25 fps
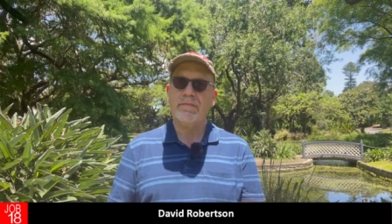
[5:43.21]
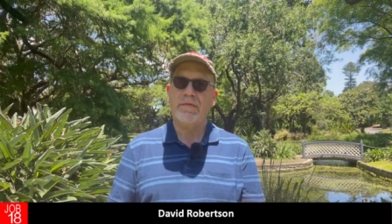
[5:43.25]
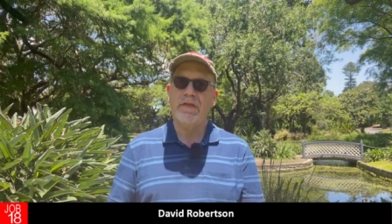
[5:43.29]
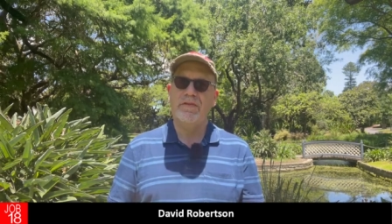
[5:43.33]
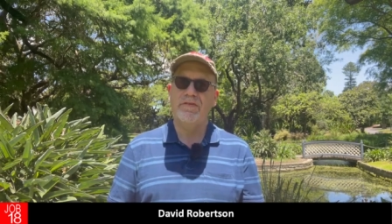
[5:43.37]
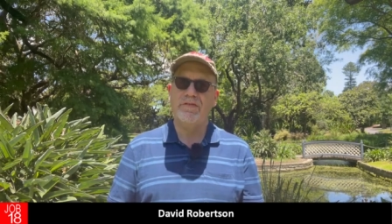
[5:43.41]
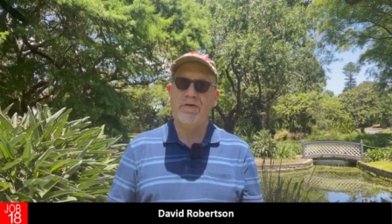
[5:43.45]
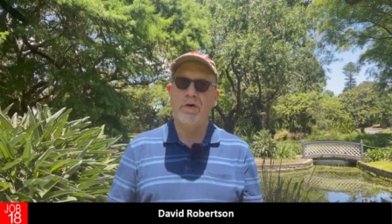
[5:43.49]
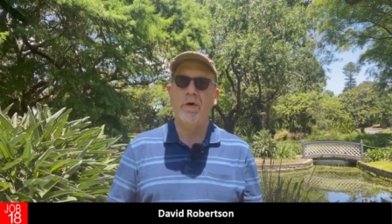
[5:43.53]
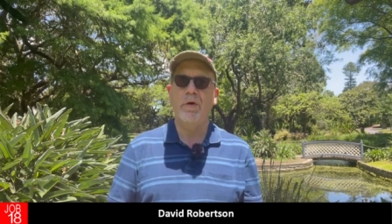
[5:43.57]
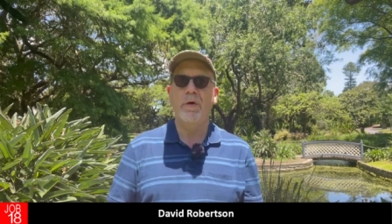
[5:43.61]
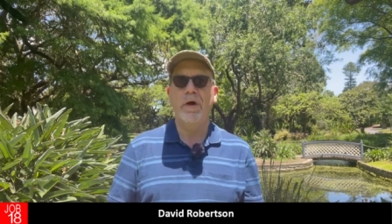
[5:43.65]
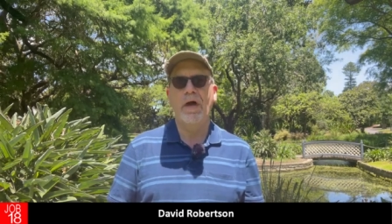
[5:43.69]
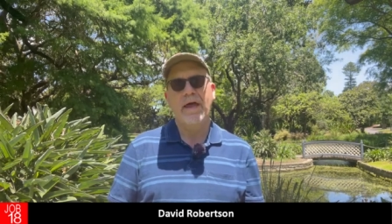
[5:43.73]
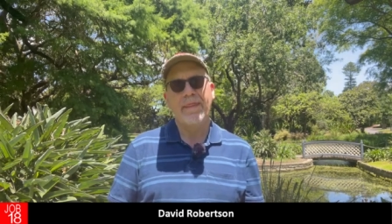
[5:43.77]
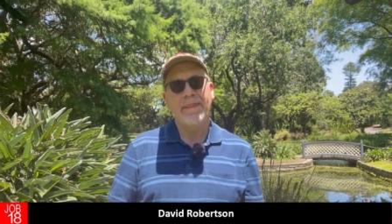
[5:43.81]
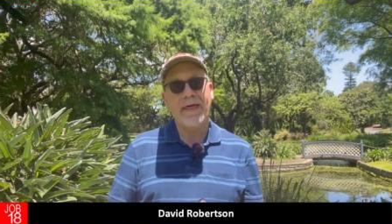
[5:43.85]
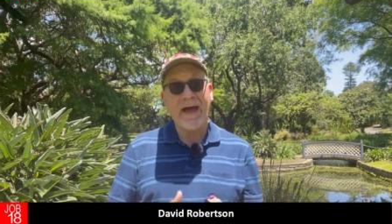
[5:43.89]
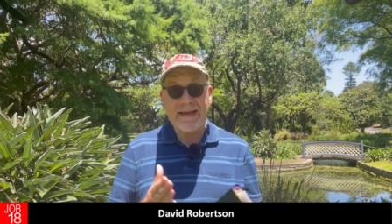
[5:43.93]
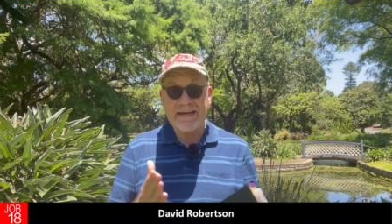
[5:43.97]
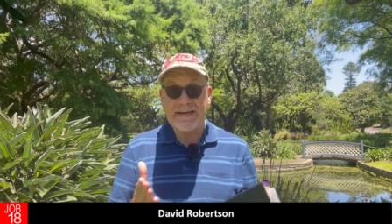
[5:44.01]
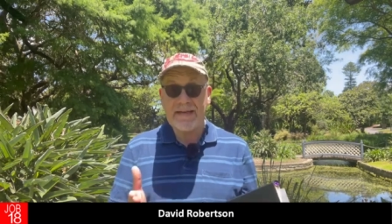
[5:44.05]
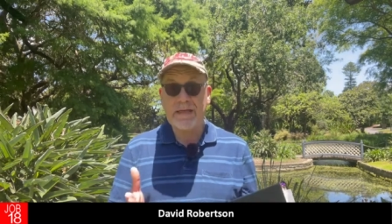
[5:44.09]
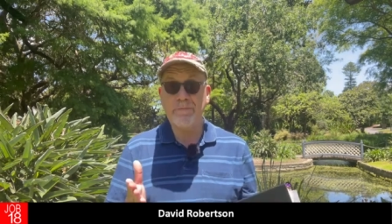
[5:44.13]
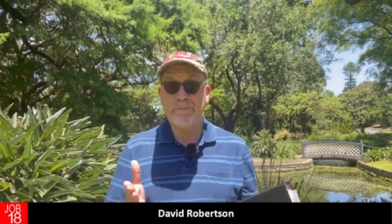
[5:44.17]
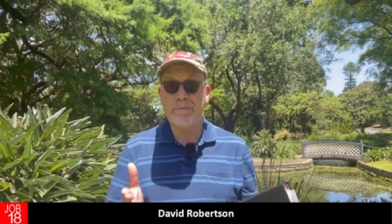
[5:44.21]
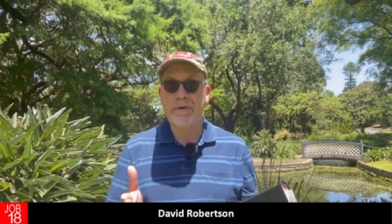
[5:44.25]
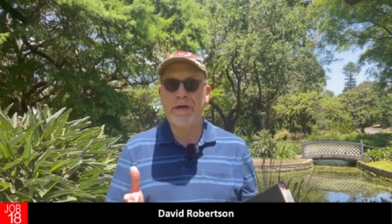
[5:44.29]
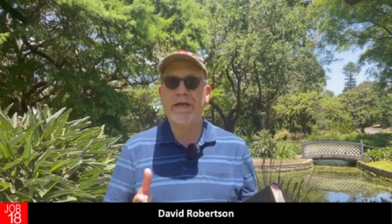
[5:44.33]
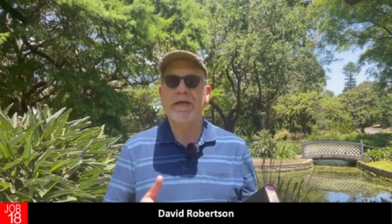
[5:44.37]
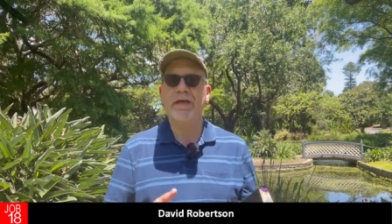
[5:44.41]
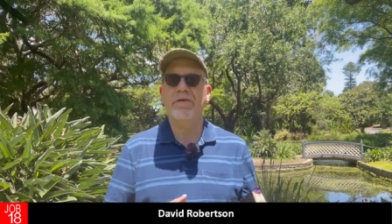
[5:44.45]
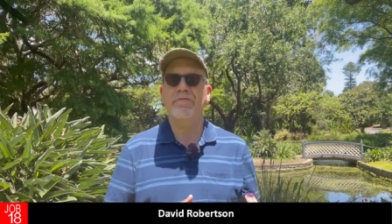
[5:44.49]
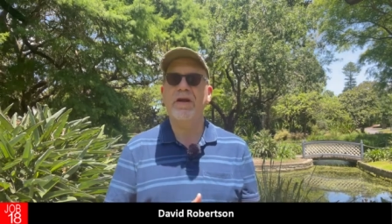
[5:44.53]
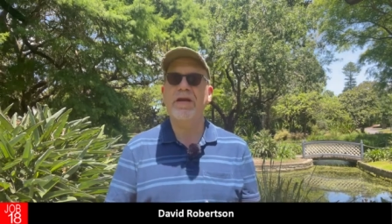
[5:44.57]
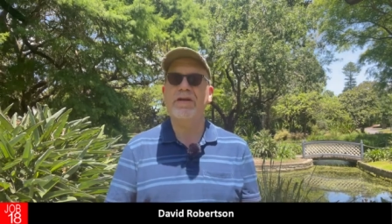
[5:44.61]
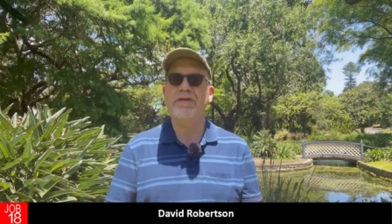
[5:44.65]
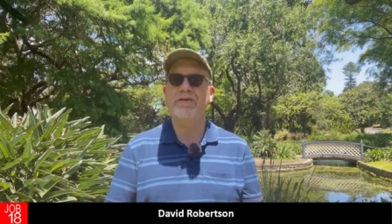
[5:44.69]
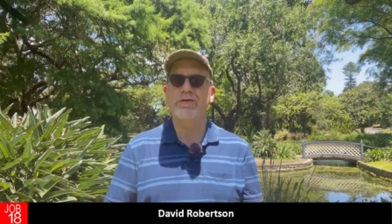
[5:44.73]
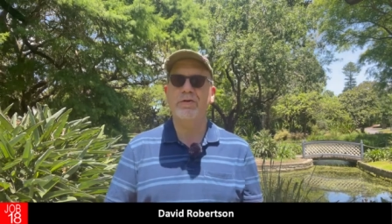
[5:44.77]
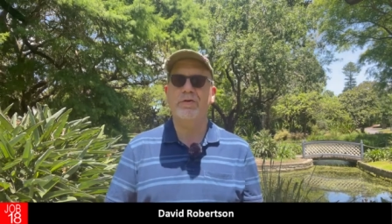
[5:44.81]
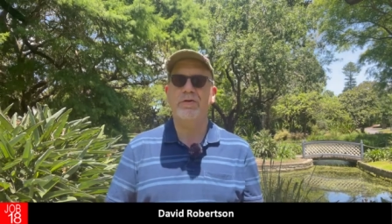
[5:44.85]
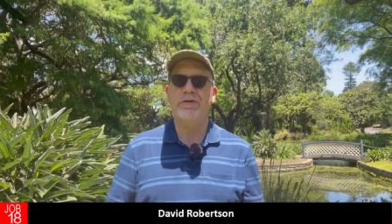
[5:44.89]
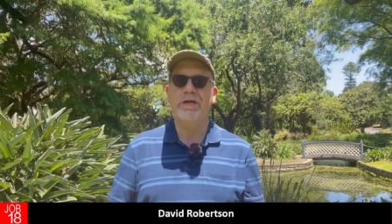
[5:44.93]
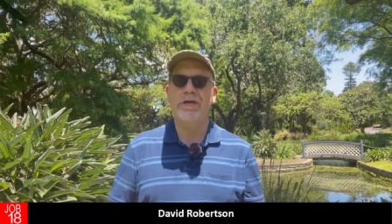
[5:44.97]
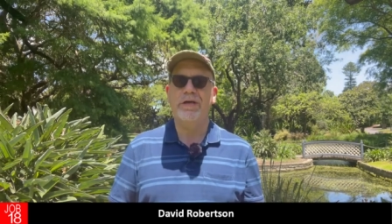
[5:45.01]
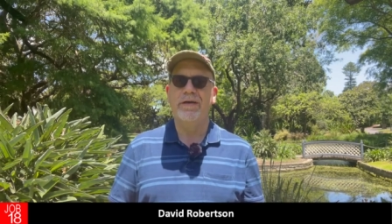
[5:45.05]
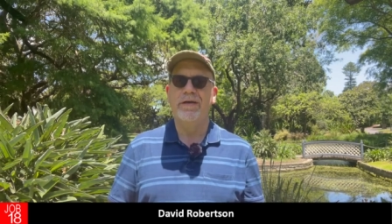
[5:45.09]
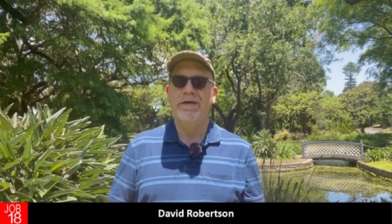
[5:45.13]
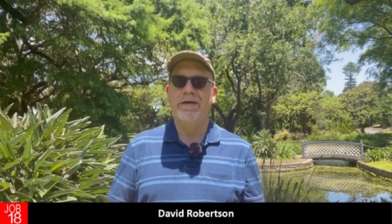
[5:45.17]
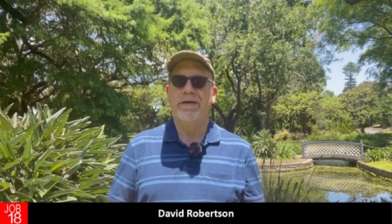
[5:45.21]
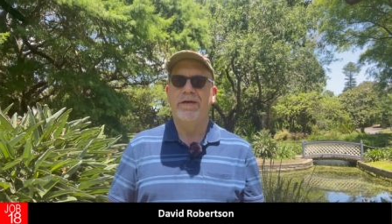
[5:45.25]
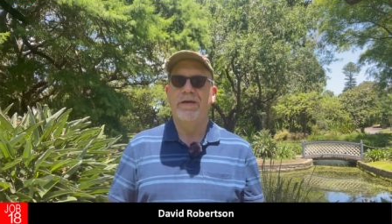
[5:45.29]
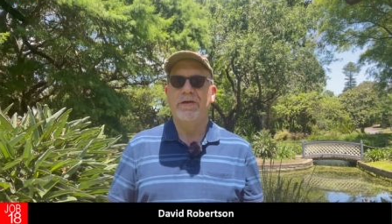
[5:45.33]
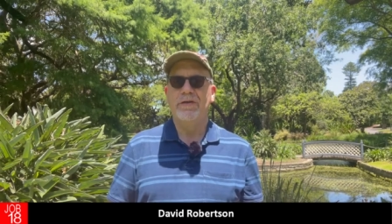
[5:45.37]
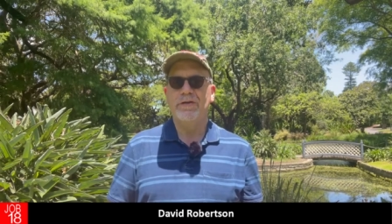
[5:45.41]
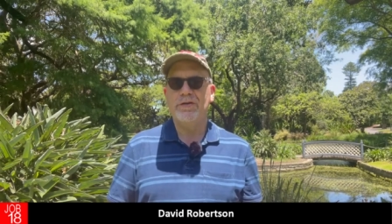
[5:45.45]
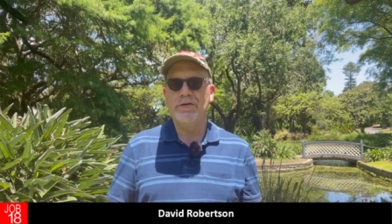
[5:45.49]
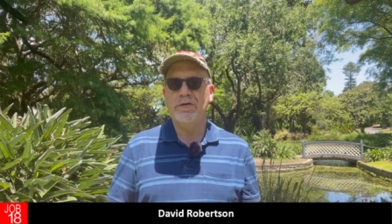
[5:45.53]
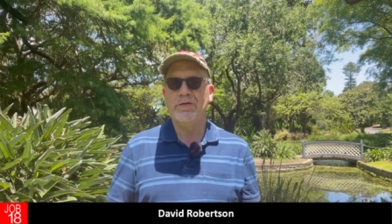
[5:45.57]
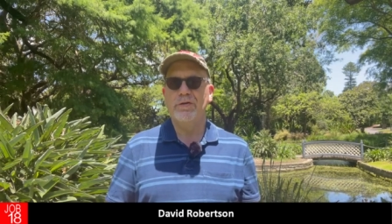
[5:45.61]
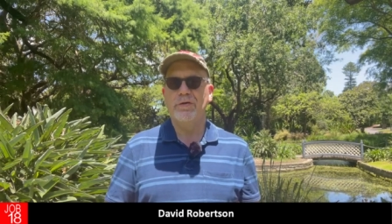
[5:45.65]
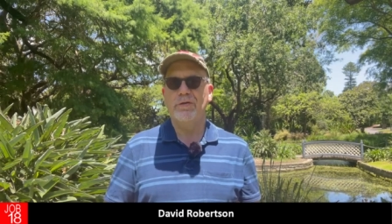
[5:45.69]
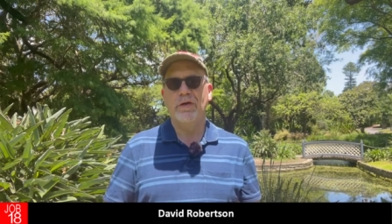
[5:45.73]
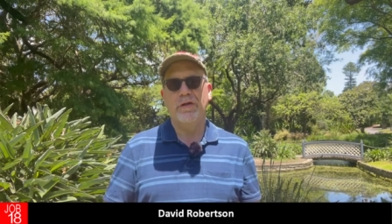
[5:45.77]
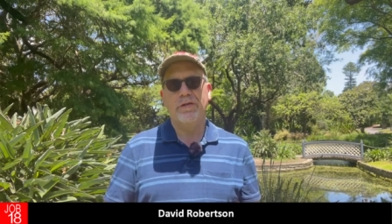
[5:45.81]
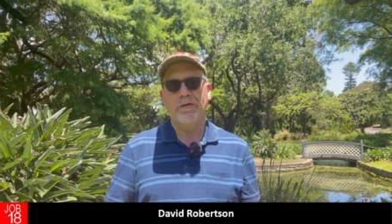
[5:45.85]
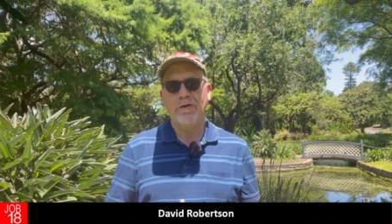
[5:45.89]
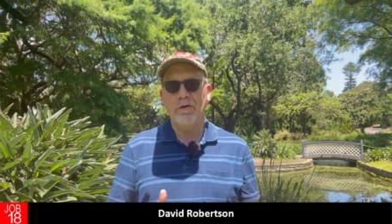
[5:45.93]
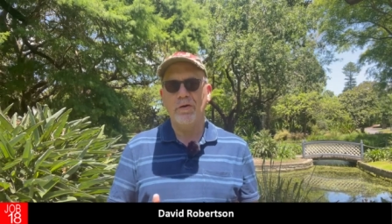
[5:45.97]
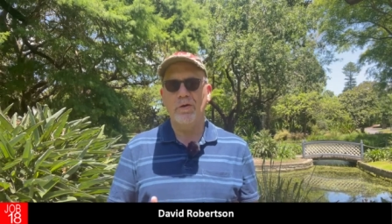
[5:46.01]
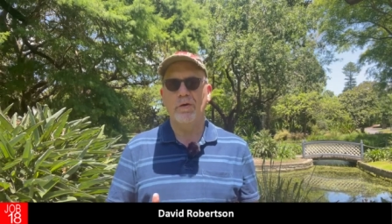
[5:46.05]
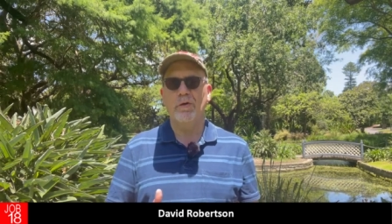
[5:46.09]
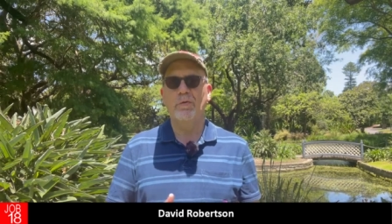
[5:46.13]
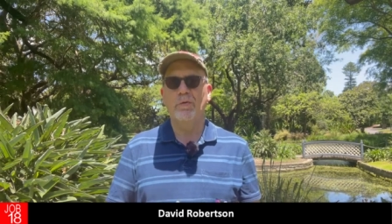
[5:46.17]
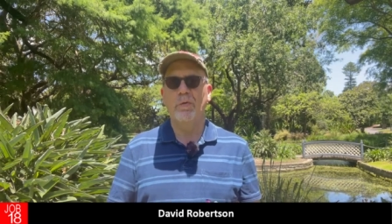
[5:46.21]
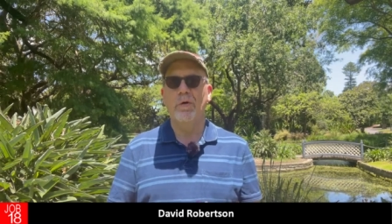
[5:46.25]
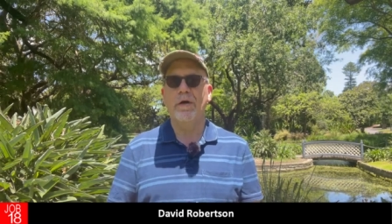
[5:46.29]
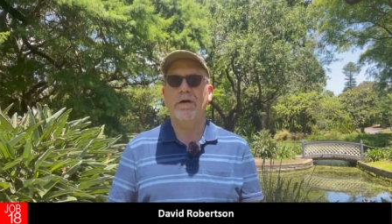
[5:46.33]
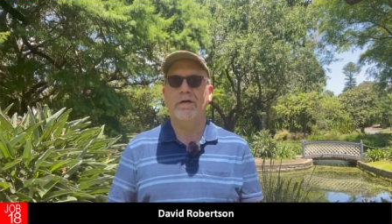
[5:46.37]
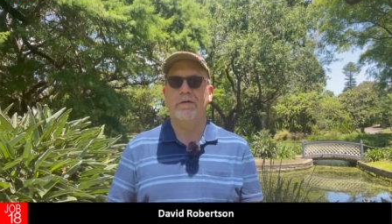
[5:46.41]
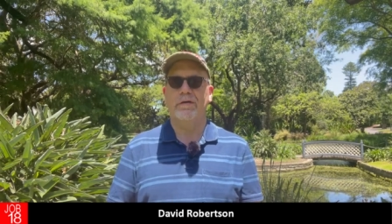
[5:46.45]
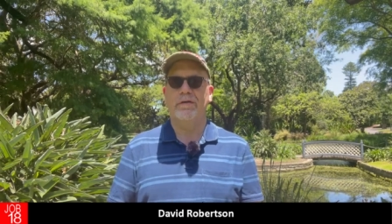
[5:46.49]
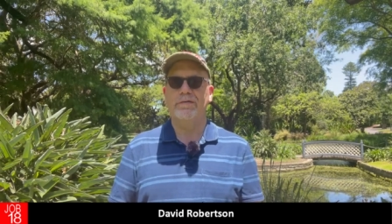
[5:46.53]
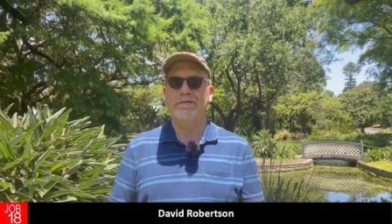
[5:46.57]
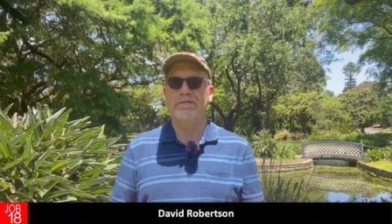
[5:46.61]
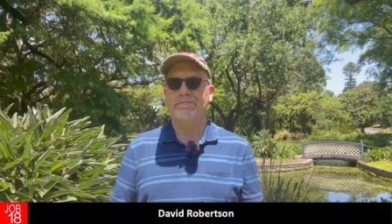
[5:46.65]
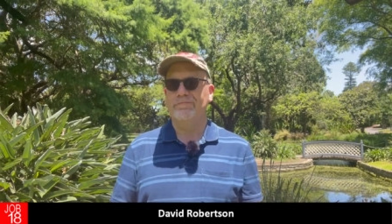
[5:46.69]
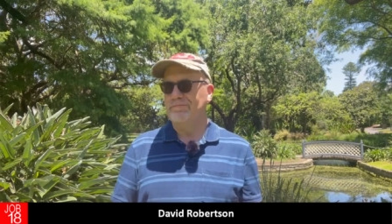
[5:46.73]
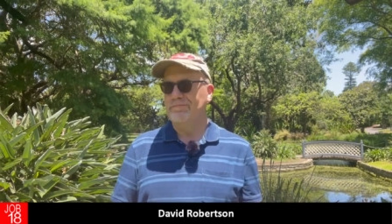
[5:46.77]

So that did bring great joy to the whole world,